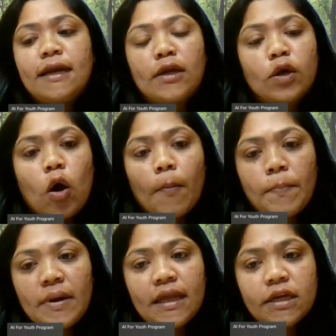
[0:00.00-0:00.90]
So that
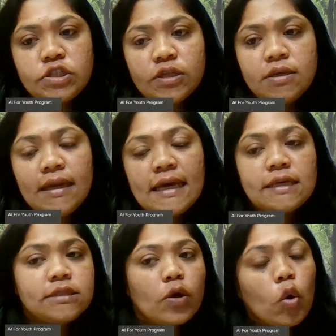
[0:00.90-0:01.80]
competition
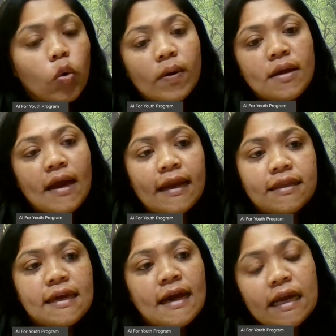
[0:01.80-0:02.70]
is
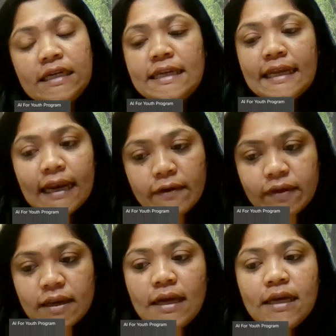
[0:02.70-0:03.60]
over at the
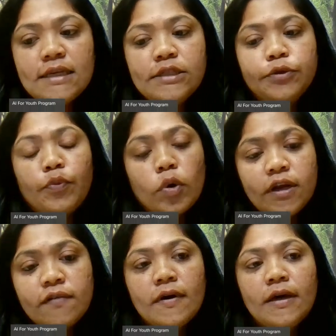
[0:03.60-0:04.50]
country level.
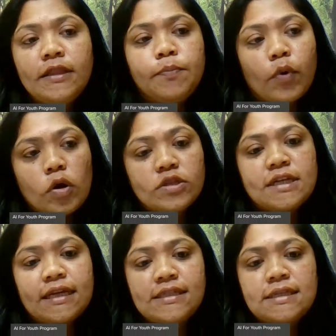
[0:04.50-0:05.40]
So whatever the
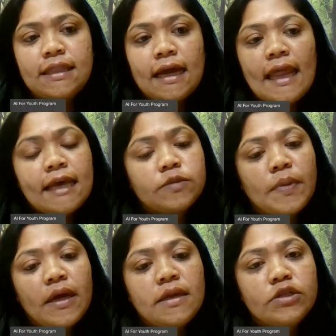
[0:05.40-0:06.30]
projects that
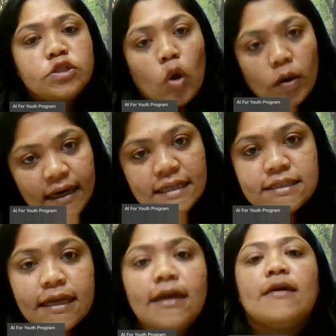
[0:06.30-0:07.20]
has been
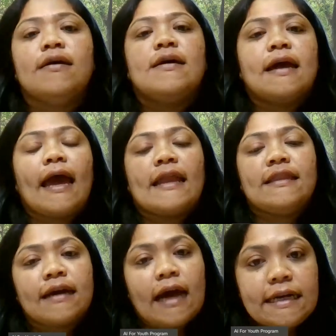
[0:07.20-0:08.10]
shortlisted
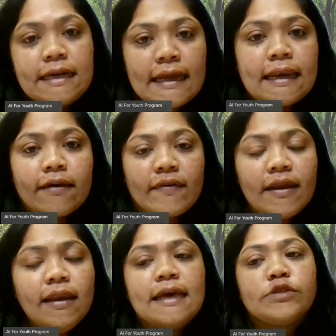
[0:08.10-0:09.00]
at the country
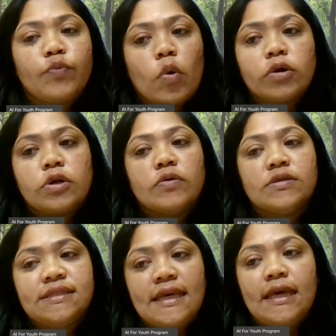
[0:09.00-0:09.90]
level is
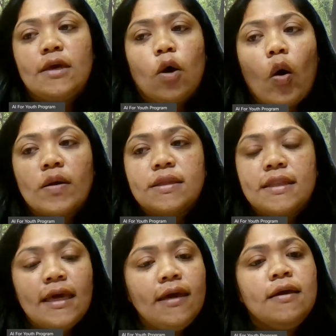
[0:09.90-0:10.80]
what you see
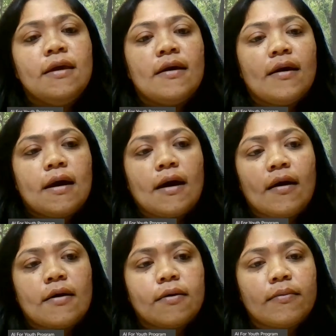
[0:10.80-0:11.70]

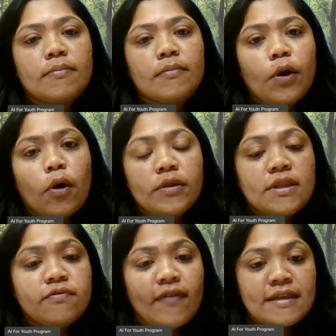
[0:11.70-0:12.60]
uh,
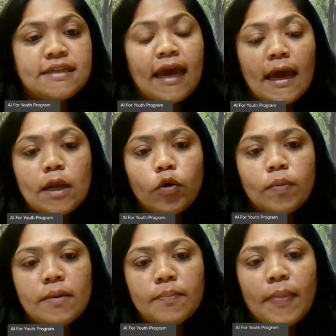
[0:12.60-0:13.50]
on the Fest
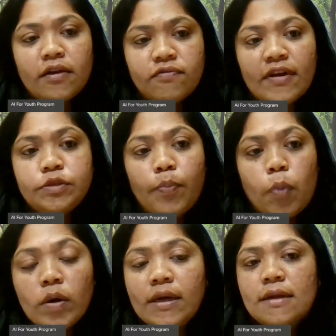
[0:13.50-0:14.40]
AI Global Impact
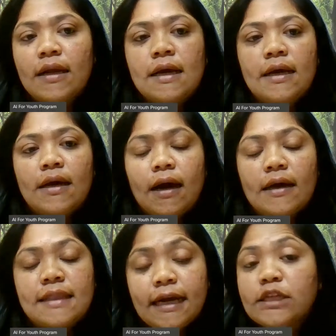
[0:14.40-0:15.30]
Fest portal.
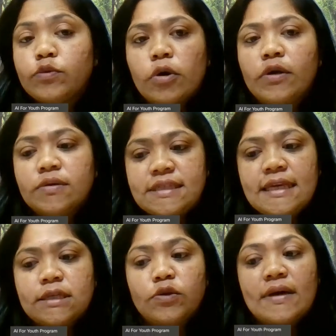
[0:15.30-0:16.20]
That is what
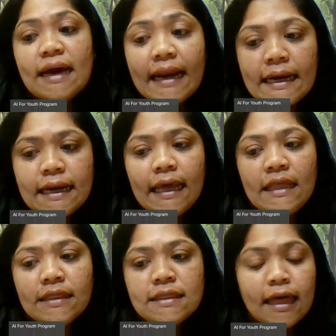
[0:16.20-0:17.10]
you see. So
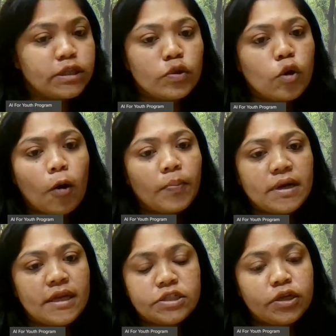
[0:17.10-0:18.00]
currently there is no
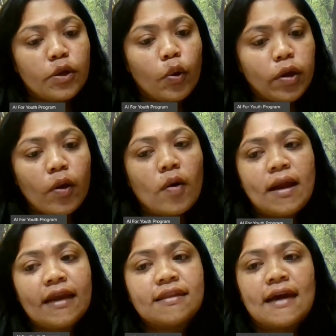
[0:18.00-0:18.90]
competition
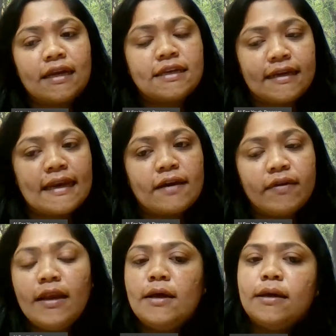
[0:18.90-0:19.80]
going on at the
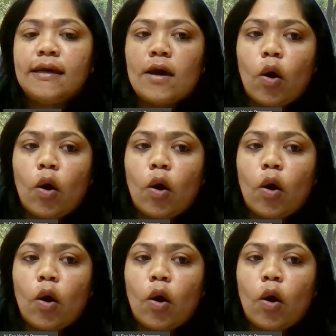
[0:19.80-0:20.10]
country level.